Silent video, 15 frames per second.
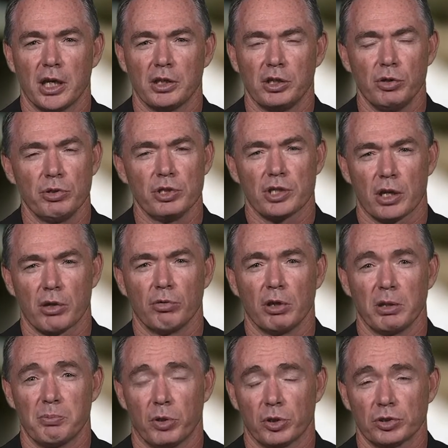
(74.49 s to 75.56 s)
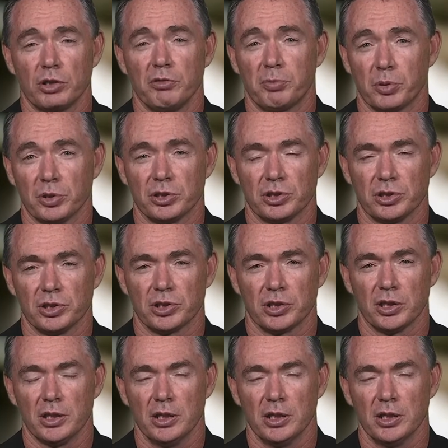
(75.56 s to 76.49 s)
Huey's had a really positive pre-season,